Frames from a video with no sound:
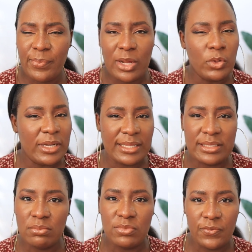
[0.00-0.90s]
people are looking
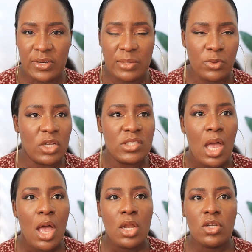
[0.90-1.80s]
at him differently because
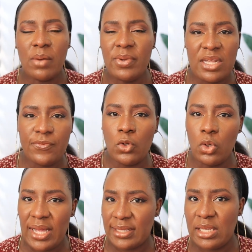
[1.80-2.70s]
normally if you
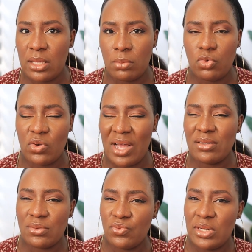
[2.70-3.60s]
look at him, you
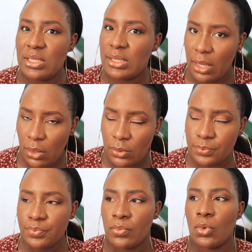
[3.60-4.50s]
can't really
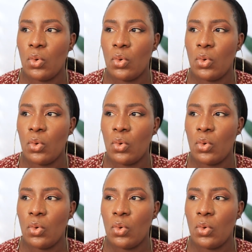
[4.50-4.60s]
tell,